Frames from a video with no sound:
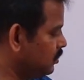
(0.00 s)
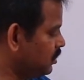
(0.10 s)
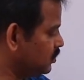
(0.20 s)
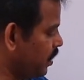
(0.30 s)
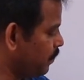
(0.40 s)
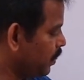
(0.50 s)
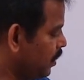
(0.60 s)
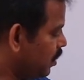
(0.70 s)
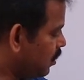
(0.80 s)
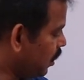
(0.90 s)
That's why
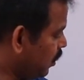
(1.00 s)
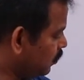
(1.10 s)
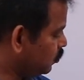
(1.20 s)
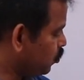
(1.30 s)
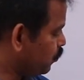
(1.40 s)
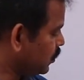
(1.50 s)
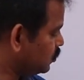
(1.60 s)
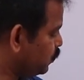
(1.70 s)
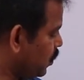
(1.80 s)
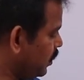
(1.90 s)
current through
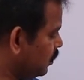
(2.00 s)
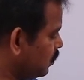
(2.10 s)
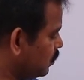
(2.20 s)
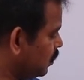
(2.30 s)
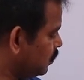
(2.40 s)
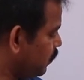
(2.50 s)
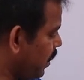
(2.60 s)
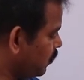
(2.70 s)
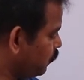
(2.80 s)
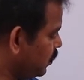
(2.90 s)
first point, the
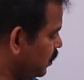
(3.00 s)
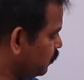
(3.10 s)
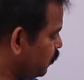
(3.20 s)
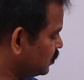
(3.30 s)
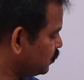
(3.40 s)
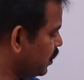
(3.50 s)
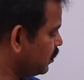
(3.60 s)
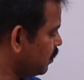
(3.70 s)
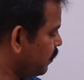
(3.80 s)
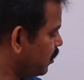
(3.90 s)
magnetic field at first
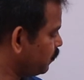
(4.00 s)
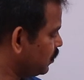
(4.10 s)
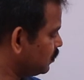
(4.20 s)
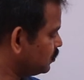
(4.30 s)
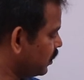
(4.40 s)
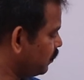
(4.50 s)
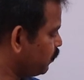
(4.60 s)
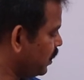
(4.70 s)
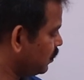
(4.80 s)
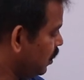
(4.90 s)
point or magnetic field at the second
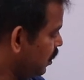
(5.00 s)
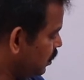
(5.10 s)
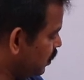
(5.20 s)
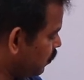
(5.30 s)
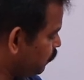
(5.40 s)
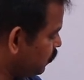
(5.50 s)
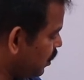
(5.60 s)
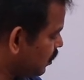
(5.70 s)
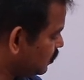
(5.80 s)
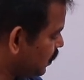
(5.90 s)
point, even if you
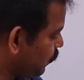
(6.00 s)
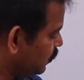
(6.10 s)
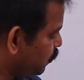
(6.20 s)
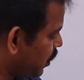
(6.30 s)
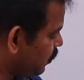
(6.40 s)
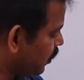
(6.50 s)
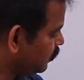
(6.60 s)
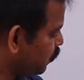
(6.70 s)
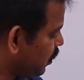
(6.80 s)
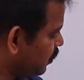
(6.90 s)
take 7th point,
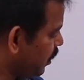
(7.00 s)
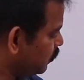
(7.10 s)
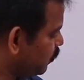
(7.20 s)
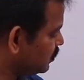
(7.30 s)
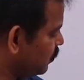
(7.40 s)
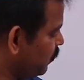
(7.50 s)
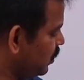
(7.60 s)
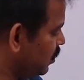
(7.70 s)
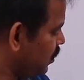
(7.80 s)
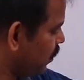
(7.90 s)
8th point, 9th point,
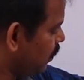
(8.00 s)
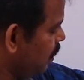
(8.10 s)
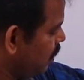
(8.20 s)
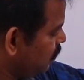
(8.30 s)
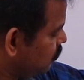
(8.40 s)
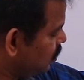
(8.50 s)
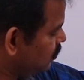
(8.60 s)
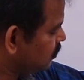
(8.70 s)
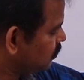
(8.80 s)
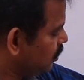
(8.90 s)
somewhere here,
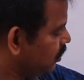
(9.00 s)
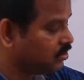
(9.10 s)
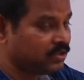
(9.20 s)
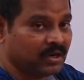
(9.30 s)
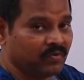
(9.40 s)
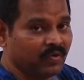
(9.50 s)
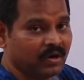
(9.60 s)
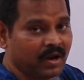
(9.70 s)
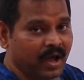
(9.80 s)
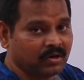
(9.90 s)
this region
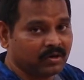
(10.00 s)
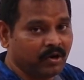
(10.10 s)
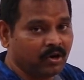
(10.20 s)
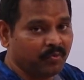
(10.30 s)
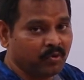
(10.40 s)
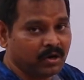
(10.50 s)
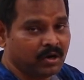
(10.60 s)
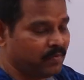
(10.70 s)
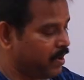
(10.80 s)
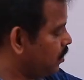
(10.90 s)
will not contribute
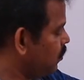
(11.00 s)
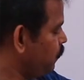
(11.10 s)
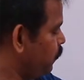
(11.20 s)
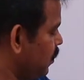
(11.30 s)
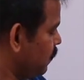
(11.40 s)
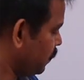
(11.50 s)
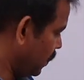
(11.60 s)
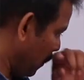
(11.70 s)
any magnetic field.